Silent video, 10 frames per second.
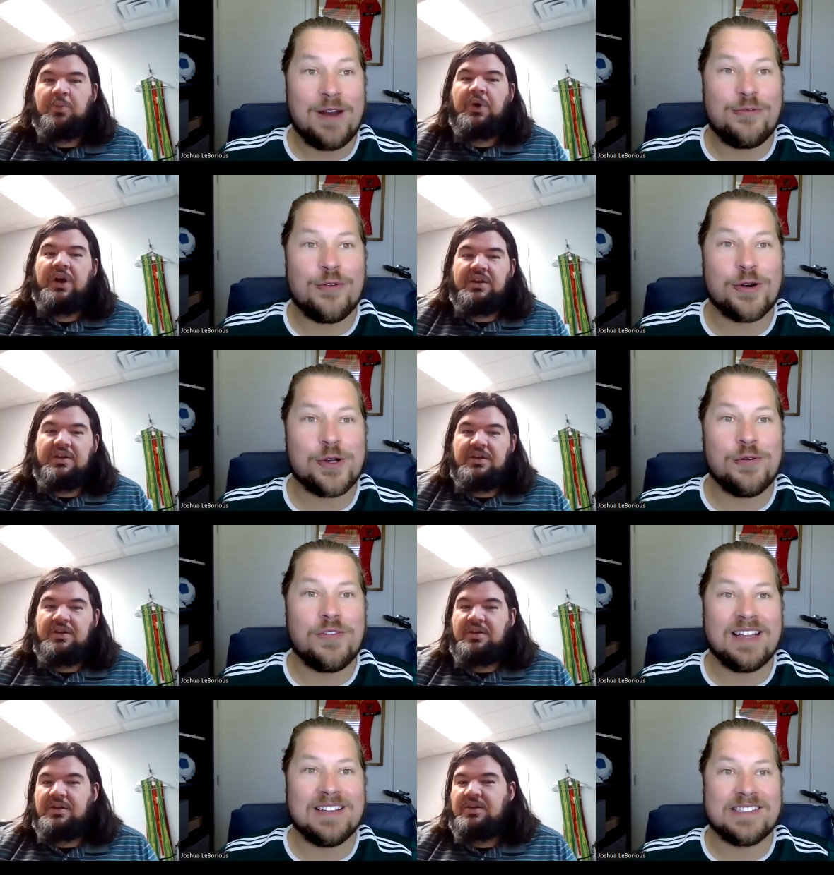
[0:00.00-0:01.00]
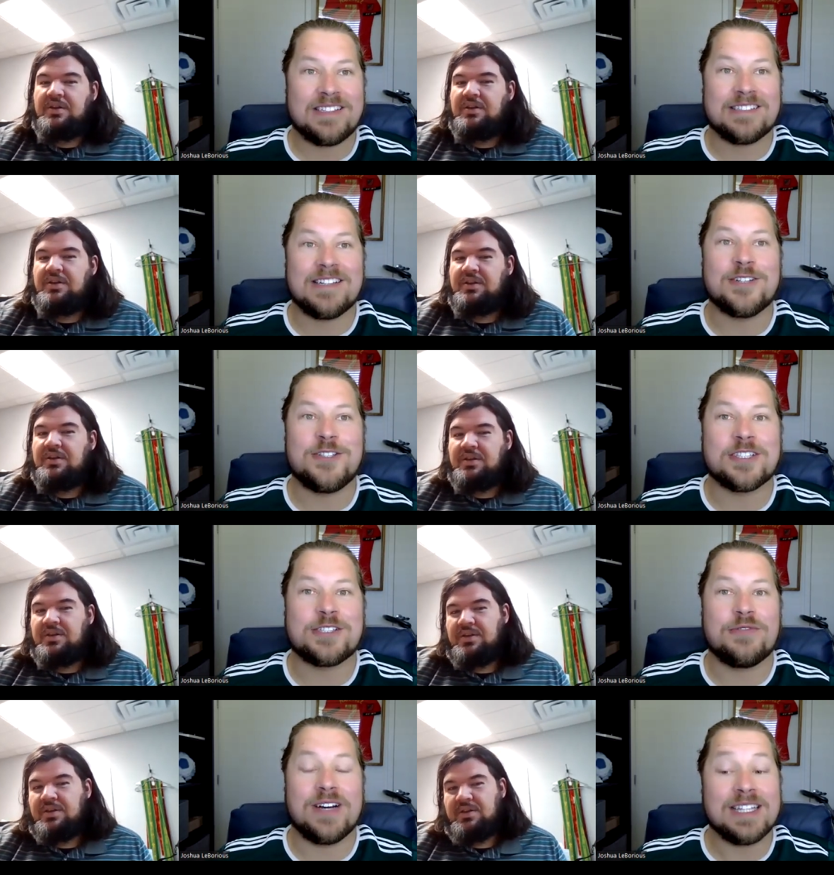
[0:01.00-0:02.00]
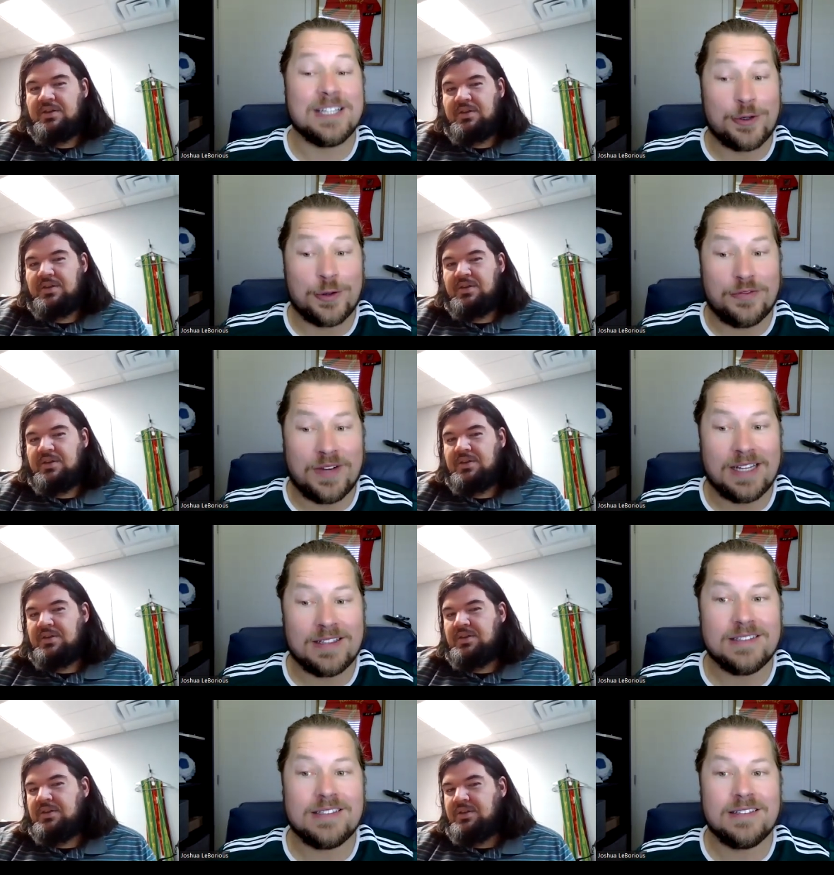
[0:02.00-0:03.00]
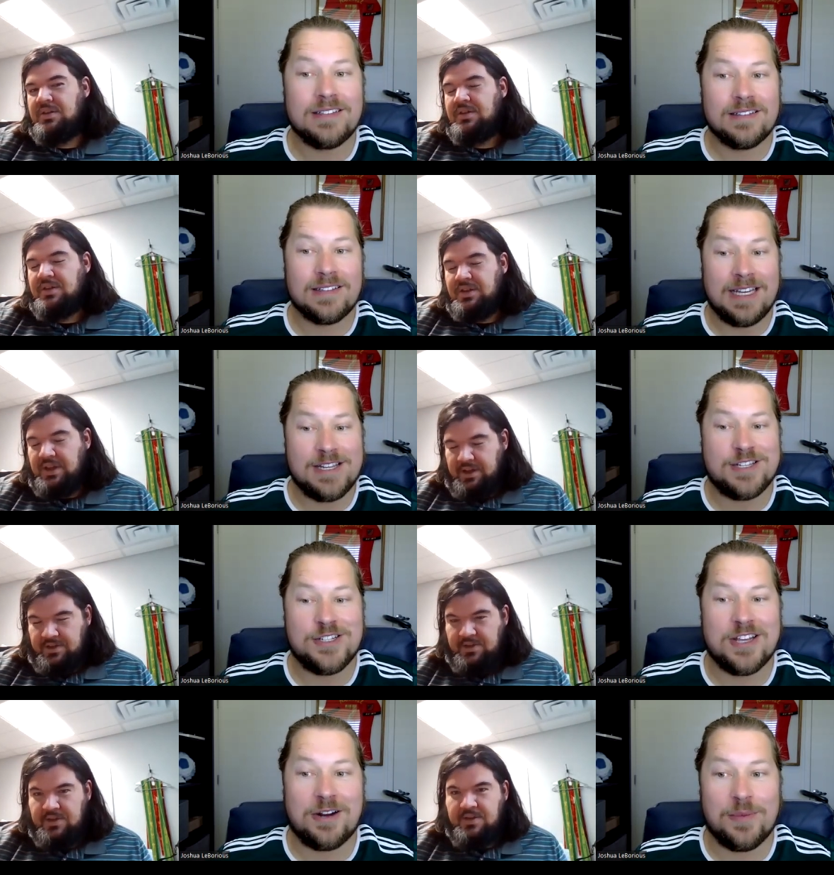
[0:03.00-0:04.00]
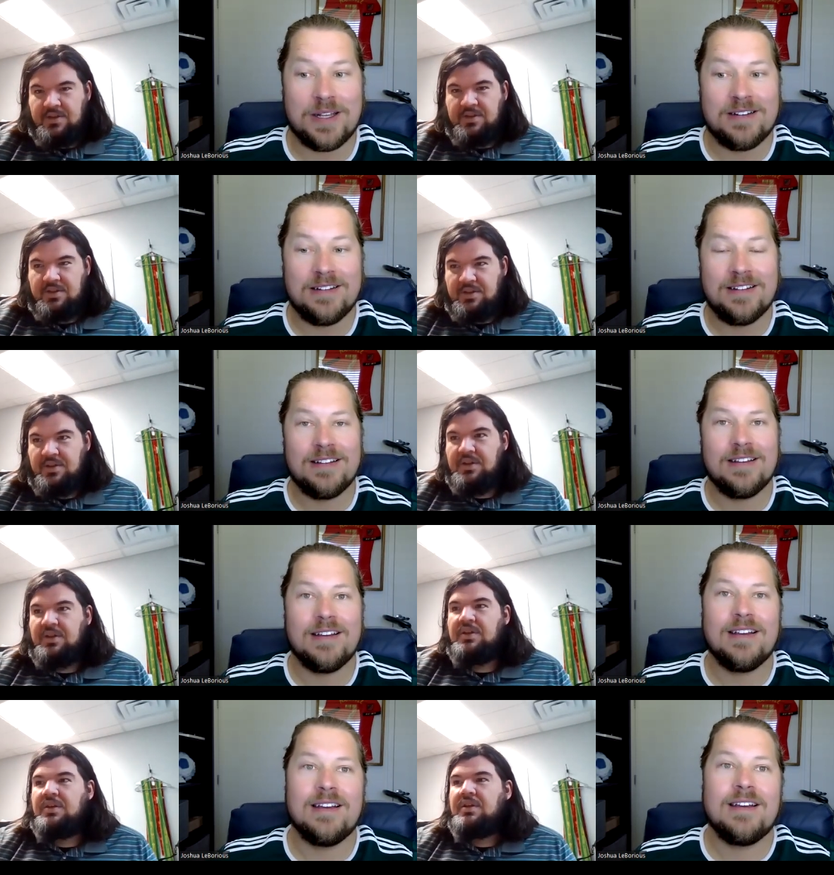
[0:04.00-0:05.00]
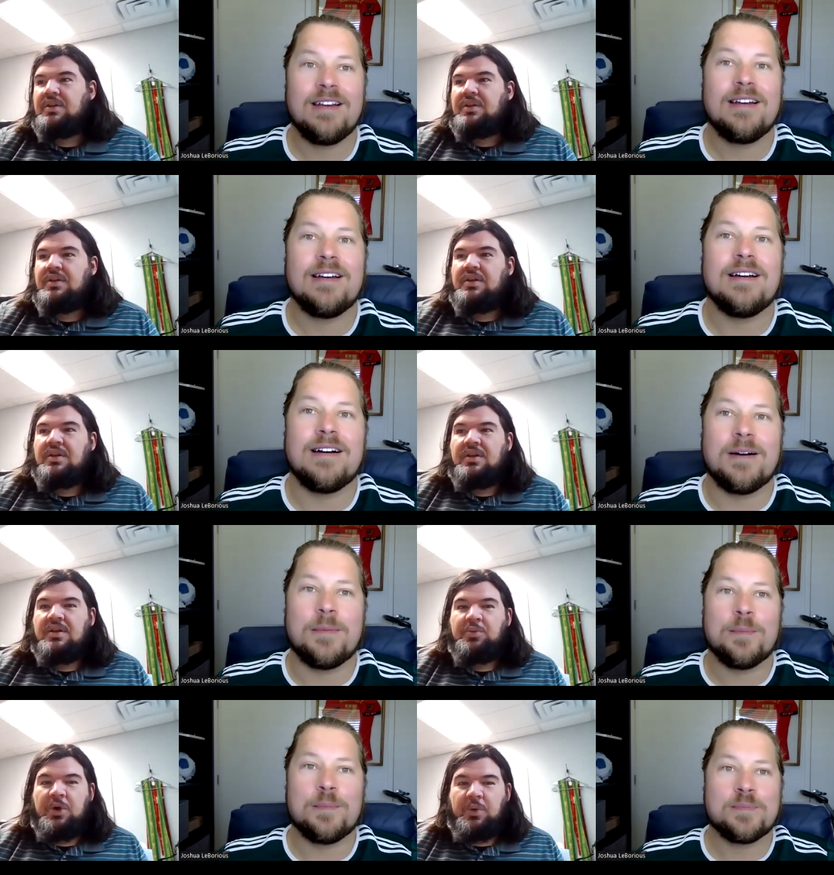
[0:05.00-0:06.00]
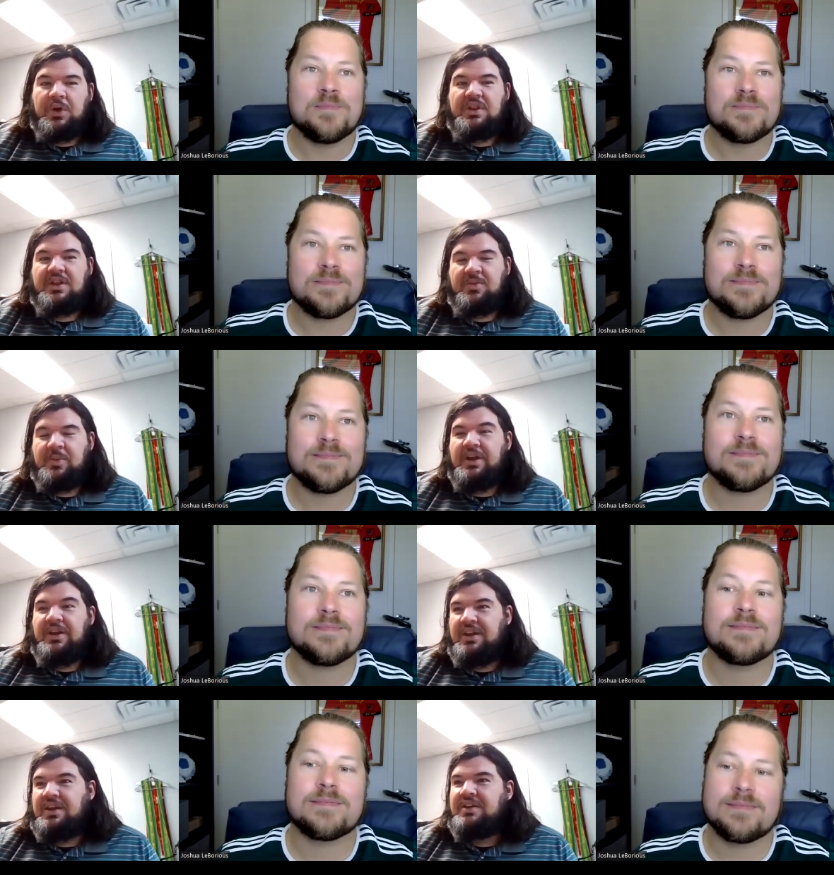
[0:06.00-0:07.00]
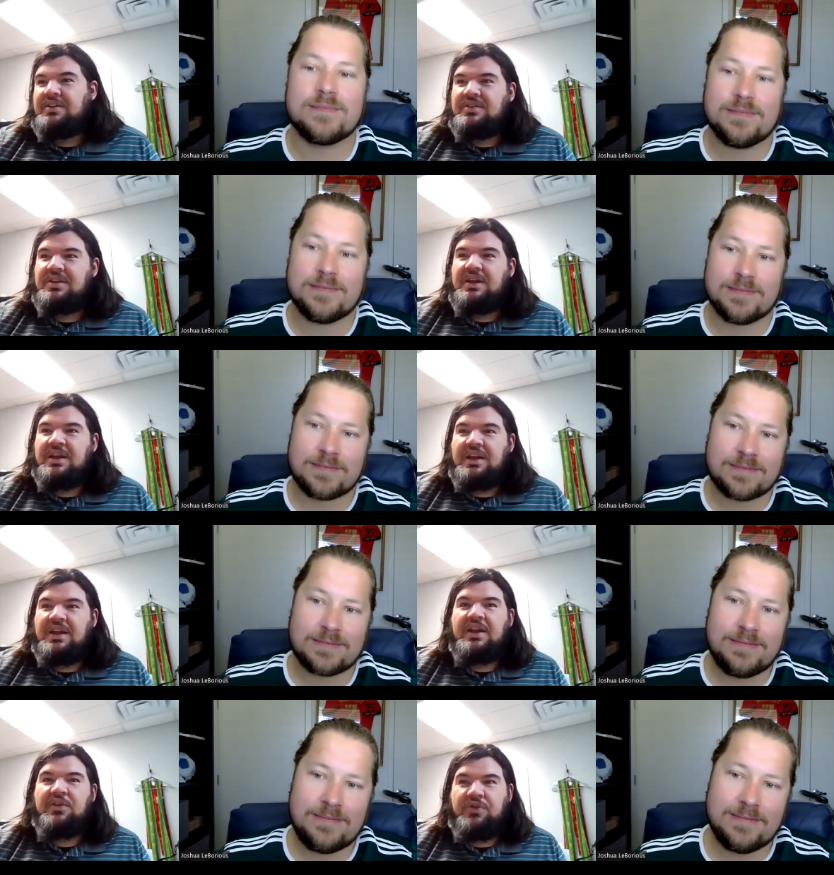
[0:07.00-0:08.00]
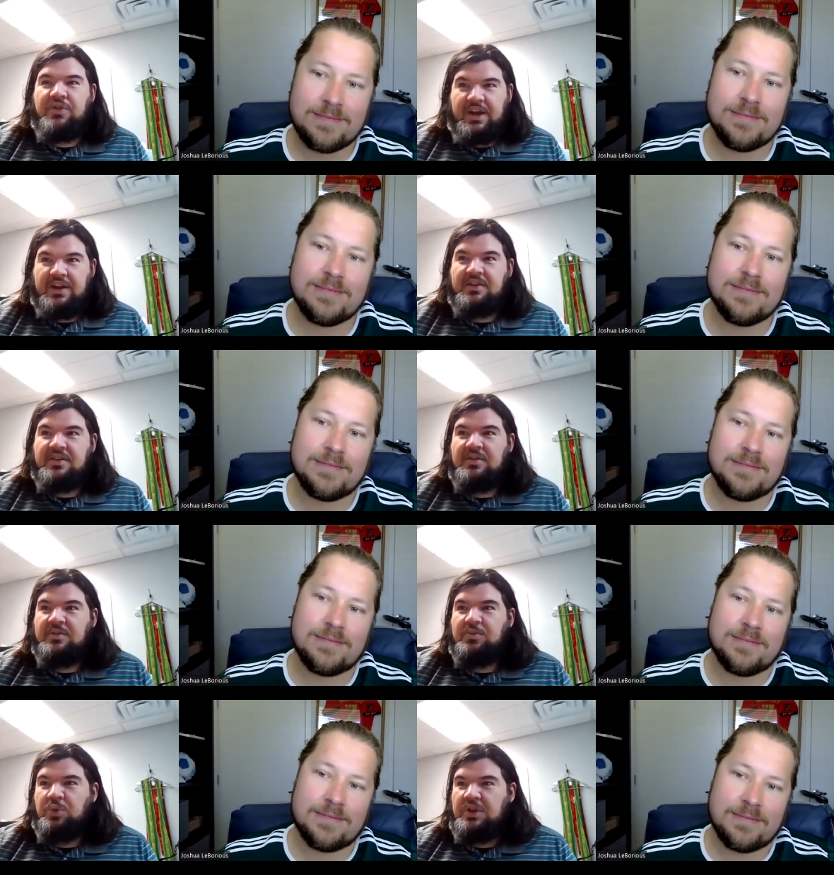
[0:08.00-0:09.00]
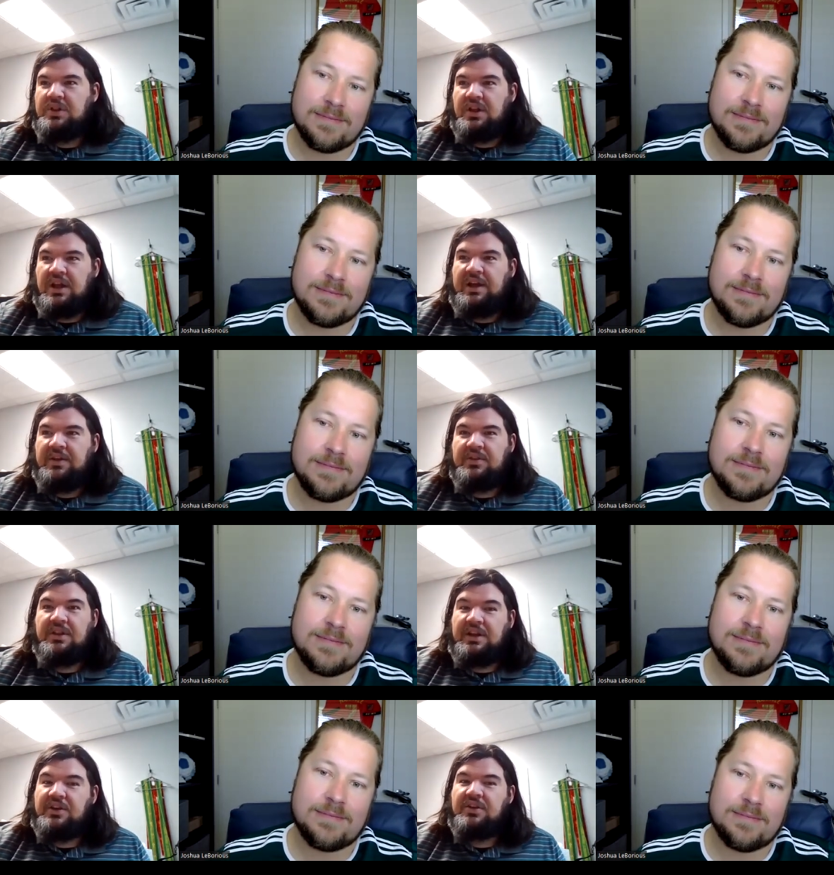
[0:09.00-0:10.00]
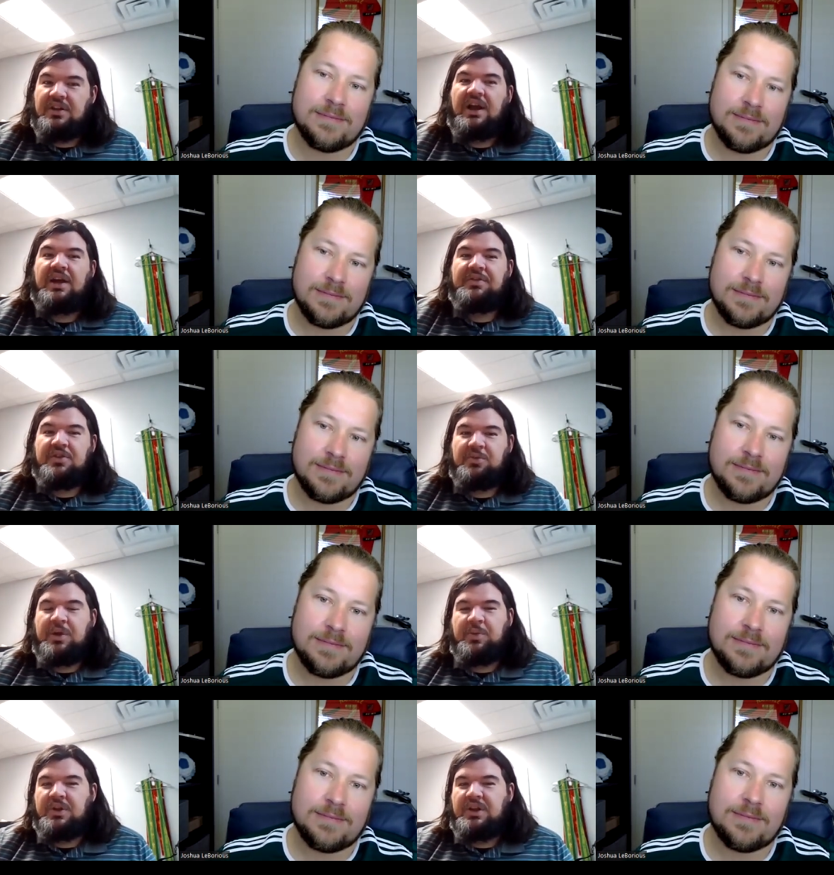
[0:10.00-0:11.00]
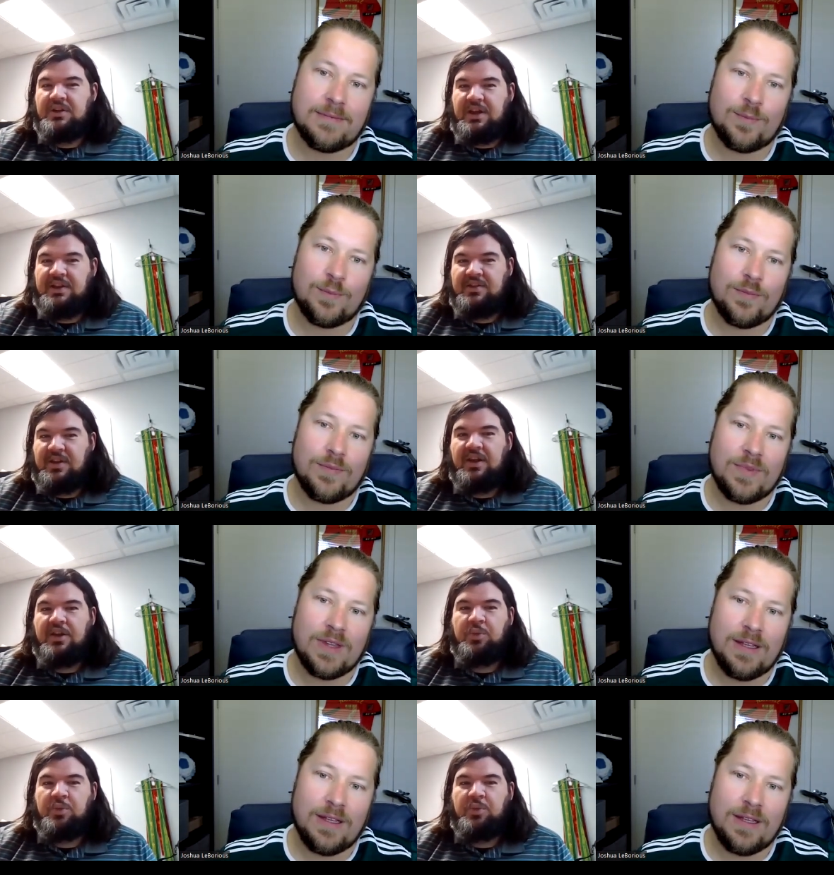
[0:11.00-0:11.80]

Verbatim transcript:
Speaker 1: metaphorical but, violence does not justify literal violence, ladies yes. and gentlemen. Um,
Speaker 2: but what this man did, in effect, put the lives, literal lives of people in, at stake